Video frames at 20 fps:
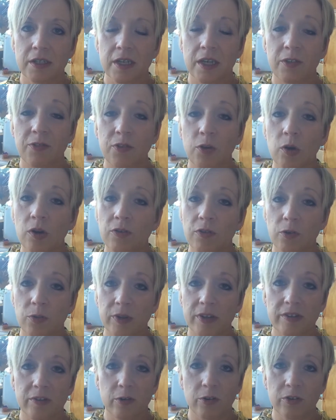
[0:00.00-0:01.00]
If you have a
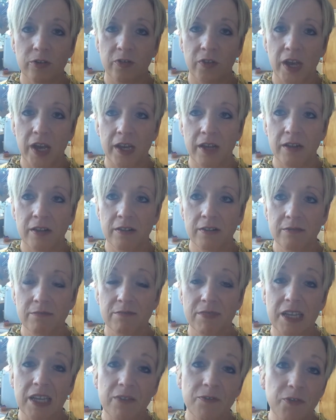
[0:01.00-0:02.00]
resource file,
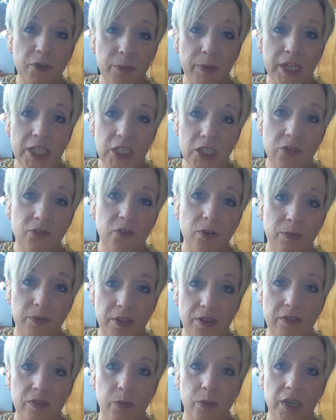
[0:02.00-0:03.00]
the information from
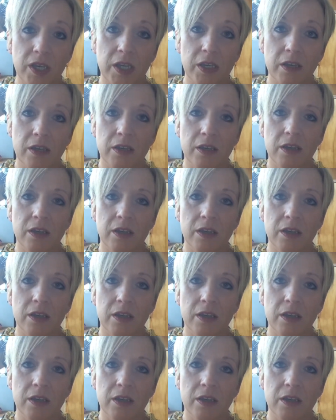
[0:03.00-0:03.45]
this week